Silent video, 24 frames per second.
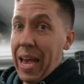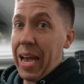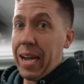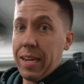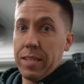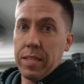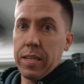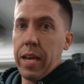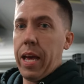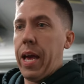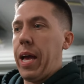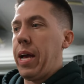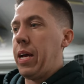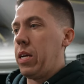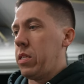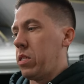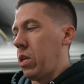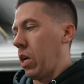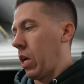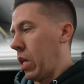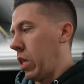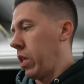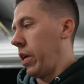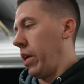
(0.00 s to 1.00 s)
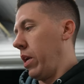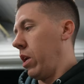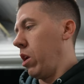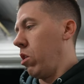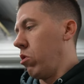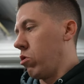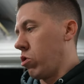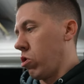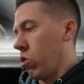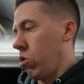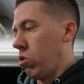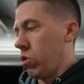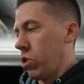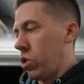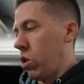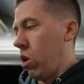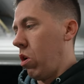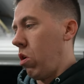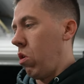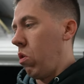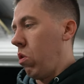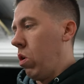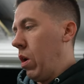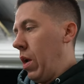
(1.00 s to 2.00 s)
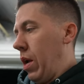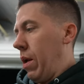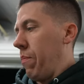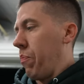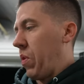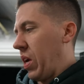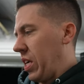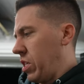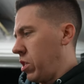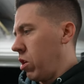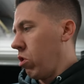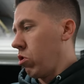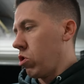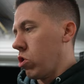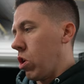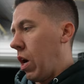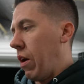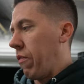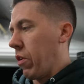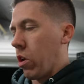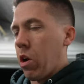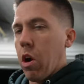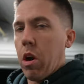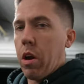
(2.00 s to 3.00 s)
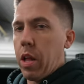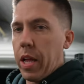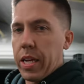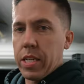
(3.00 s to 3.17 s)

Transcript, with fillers: acts as a clean neutral, so I can still drive the car,